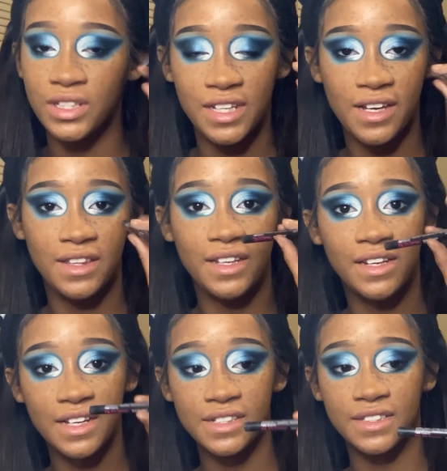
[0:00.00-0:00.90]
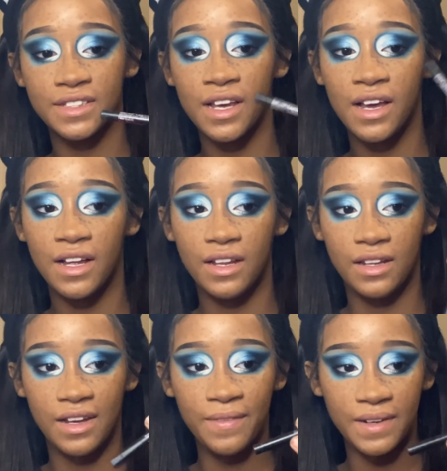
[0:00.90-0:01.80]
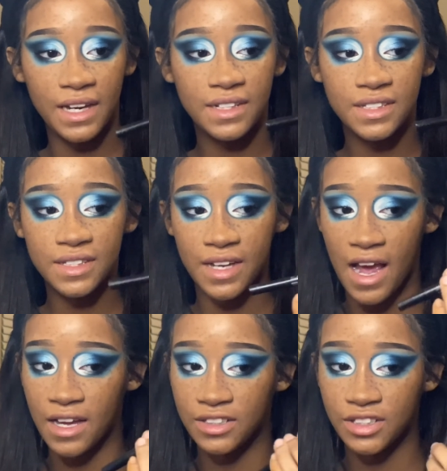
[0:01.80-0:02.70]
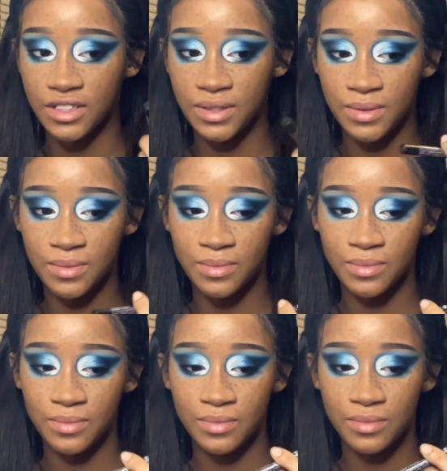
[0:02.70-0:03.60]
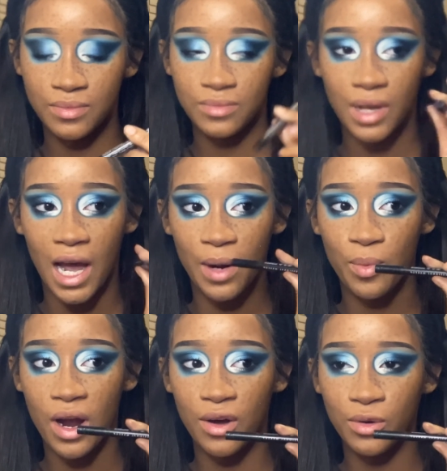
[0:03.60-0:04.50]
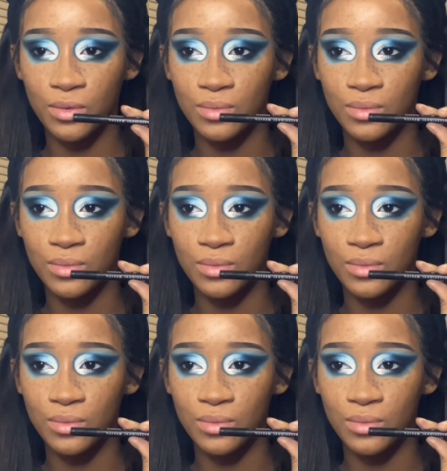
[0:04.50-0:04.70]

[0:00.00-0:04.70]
take the NYX Lift and Snatch eyebrow